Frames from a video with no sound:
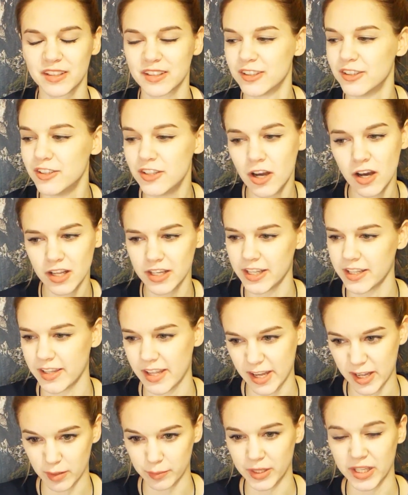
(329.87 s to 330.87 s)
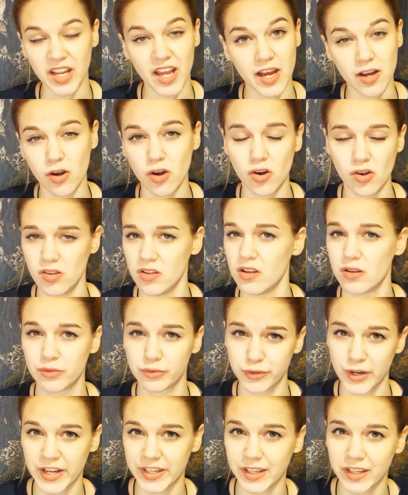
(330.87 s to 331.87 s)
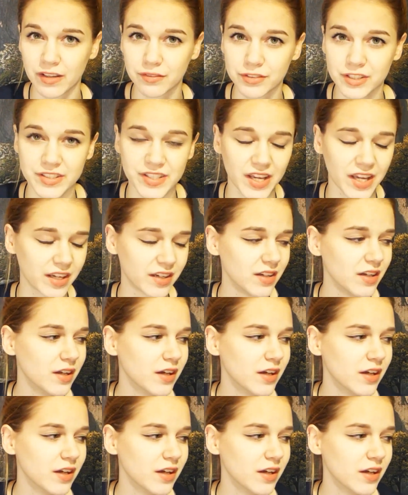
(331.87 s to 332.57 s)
not in the habit at all of writing every day,